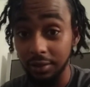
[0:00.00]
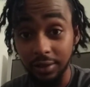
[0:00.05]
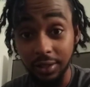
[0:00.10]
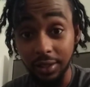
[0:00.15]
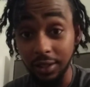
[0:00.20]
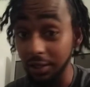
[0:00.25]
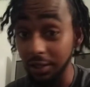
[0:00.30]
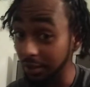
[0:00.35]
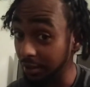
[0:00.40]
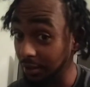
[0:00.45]

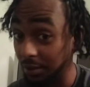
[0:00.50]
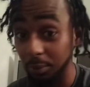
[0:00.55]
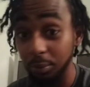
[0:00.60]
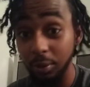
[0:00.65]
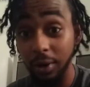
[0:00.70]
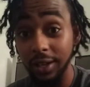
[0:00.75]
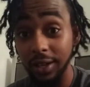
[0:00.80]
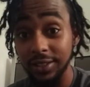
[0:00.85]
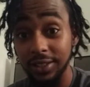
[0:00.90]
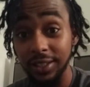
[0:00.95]
then the
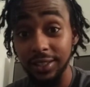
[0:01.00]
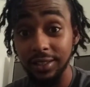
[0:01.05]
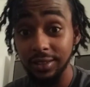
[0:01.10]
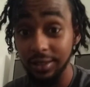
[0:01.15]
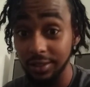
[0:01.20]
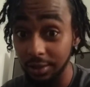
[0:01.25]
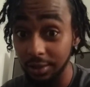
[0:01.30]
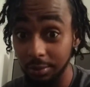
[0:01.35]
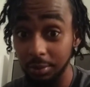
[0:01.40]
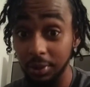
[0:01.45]
process
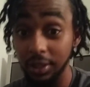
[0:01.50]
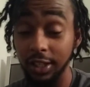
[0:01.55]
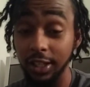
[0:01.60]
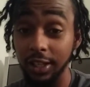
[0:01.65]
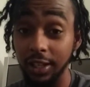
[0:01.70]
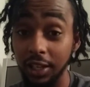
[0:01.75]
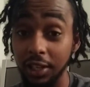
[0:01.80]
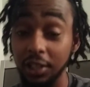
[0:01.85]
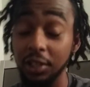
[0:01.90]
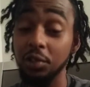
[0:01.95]
should be
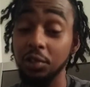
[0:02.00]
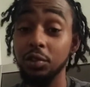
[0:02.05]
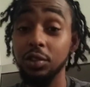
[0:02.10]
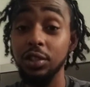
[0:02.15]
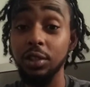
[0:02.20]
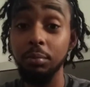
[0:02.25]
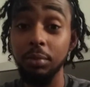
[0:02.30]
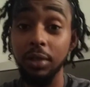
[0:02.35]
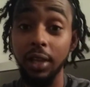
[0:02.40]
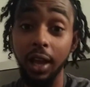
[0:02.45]
done. You
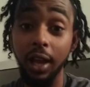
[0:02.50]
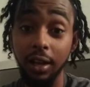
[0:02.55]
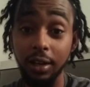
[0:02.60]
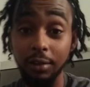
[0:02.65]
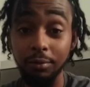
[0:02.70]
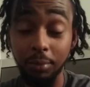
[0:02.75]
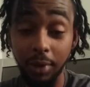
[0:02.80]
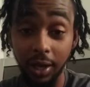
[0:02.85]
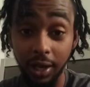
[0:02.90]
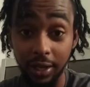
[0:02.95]
should be out
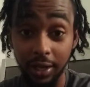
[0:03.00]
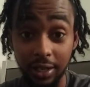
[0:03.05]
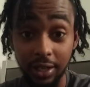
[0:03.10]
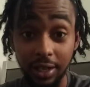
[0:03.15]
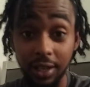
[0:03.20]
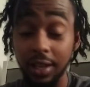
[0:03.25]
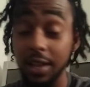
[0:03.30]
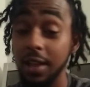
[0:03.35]
of body.